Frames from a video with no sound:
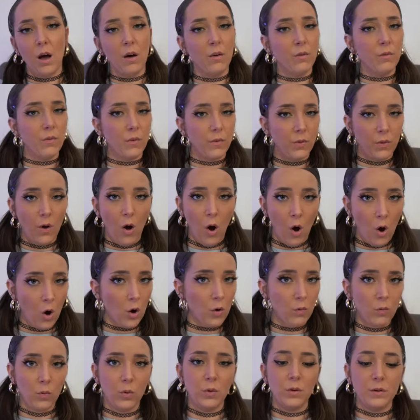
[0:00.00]
of
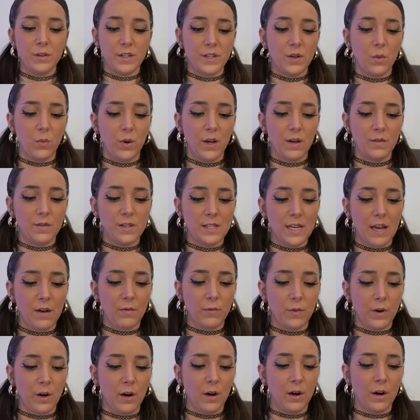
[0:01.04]
our rules that we have
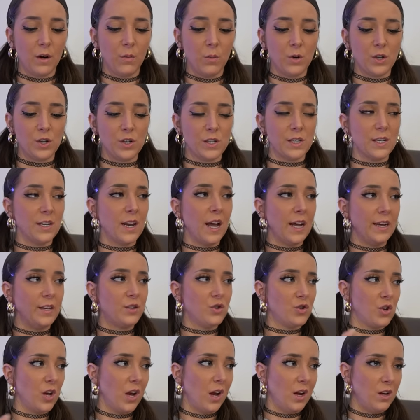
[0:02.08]
set for her, which is a
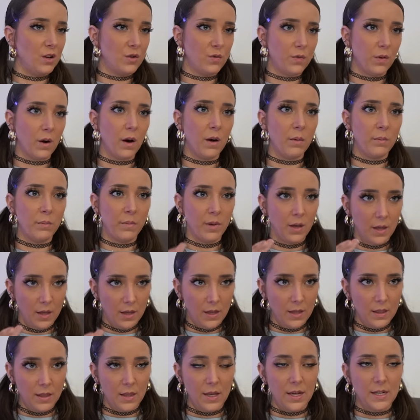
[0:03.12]
nice change from
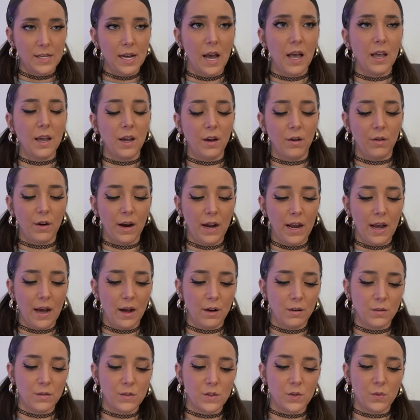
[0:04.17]
the Italian
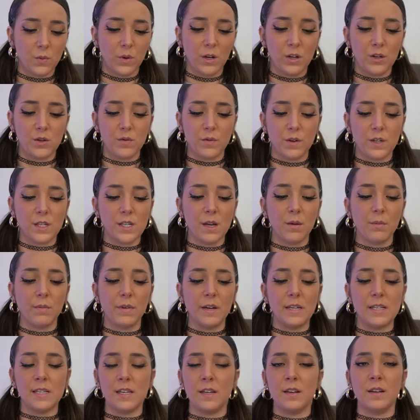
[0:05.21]
Greyhounds, which for some
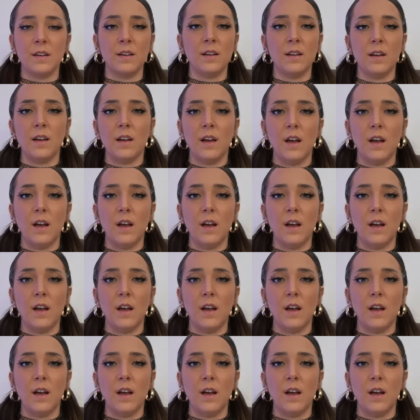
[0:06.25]
reason